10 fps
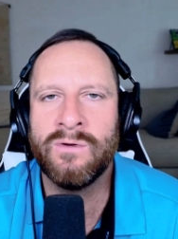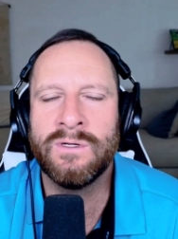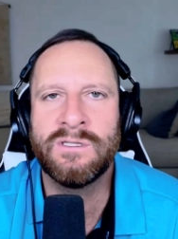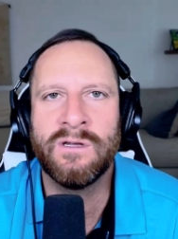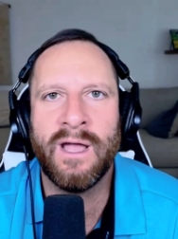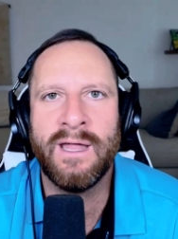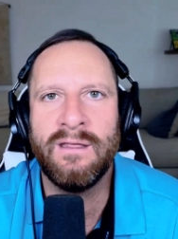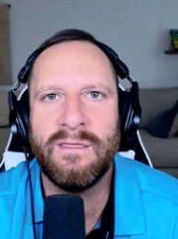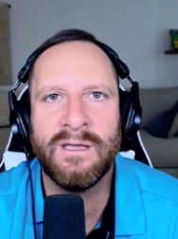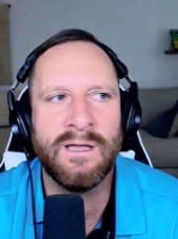Is there
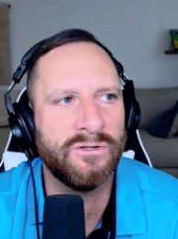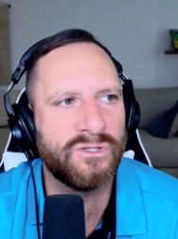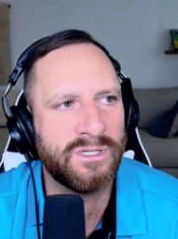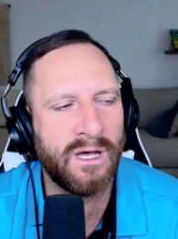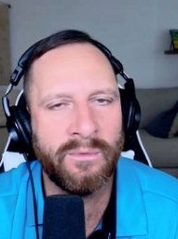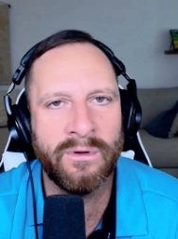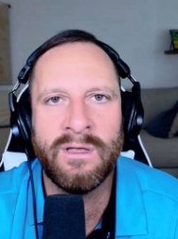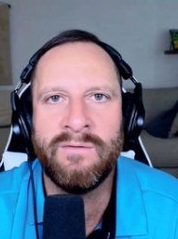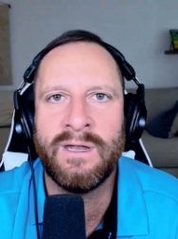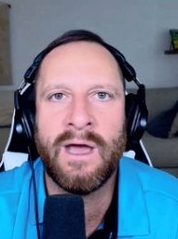anything else uh, we're
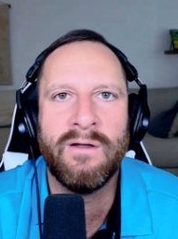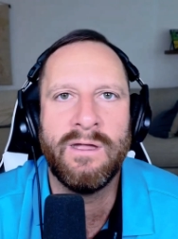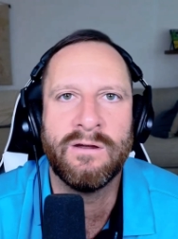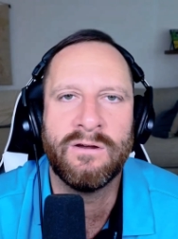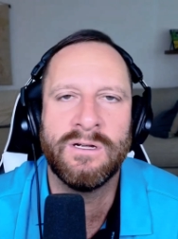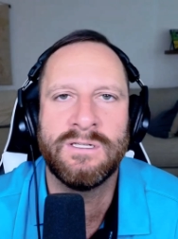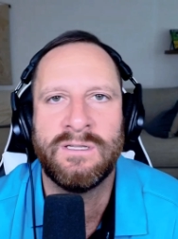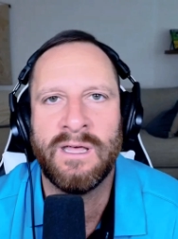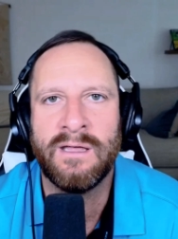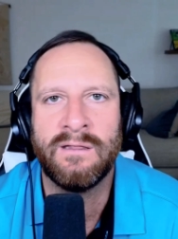leaving out here, Chris,
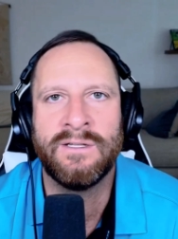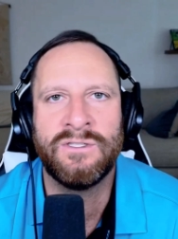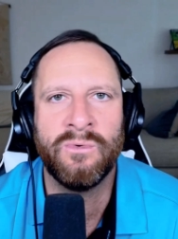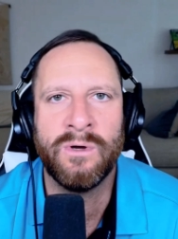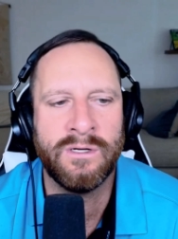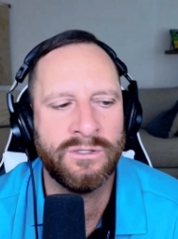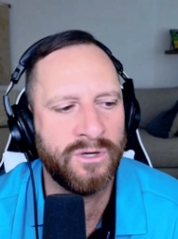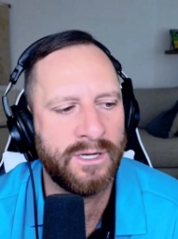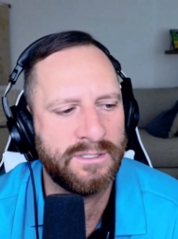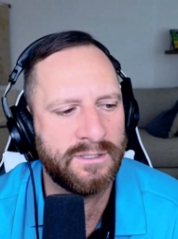that that you want to
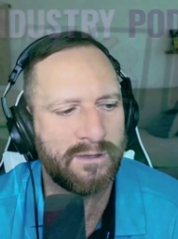address?